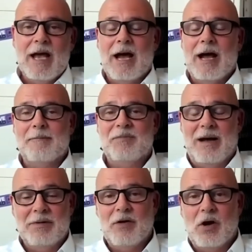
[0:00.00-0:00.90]

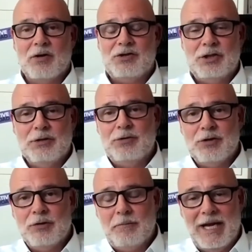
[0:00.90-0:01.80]
And we've asked you
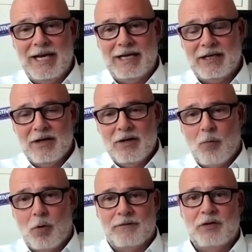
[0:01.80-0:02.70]
to pick
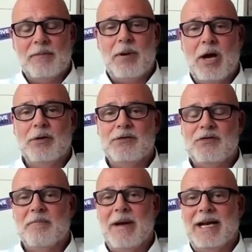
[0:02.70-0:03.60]
one of the components
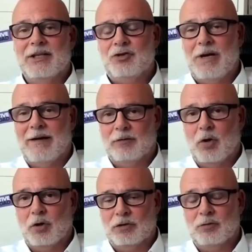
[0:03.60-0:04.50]
from the managed travel
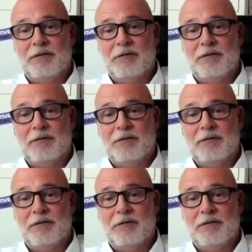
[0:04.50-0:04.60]
model.